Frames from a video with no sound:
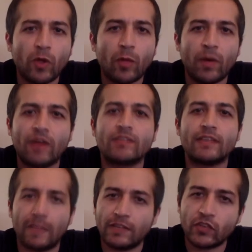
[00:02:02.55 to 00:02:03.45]
about the
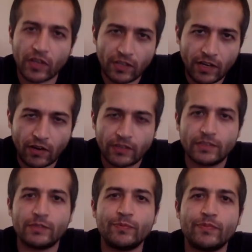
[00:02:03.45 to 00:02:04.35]
electrical current.